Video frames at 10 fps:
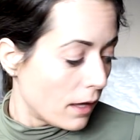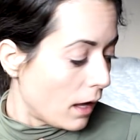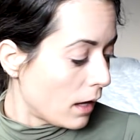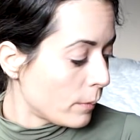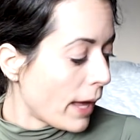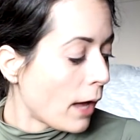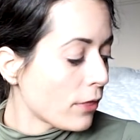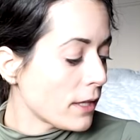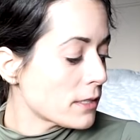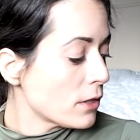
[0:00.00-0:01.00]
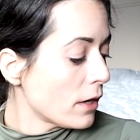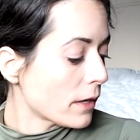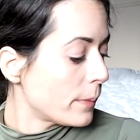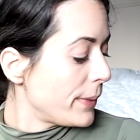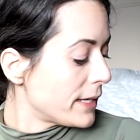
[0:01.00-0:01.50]
how things
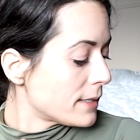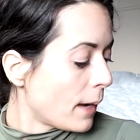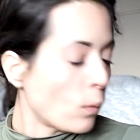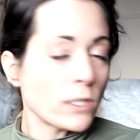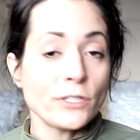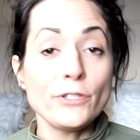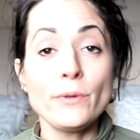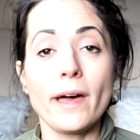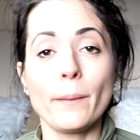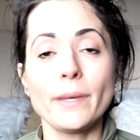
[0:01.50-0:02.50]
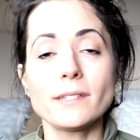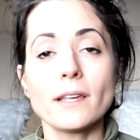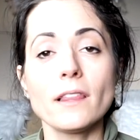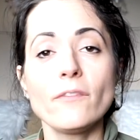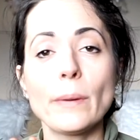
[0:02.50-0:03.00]
look, because I want to do that because
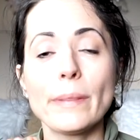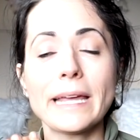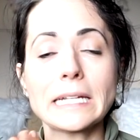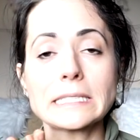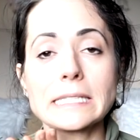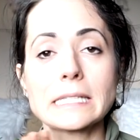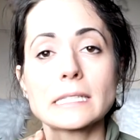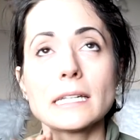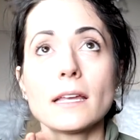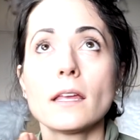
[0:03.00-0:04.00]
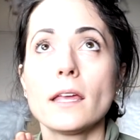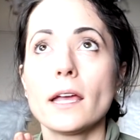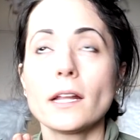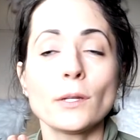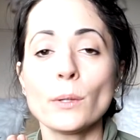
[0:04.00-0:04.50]
I love my plants.
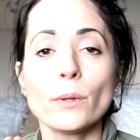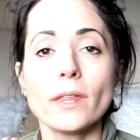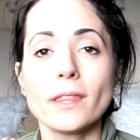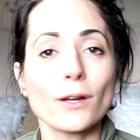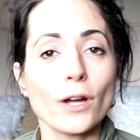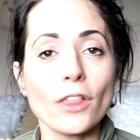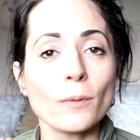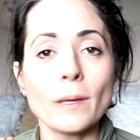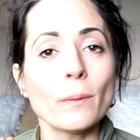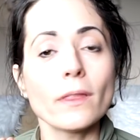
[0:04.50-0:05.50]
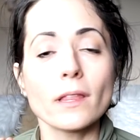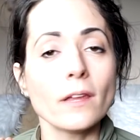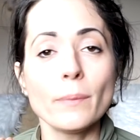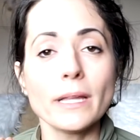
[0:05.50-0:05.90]
And I know that there are other people that love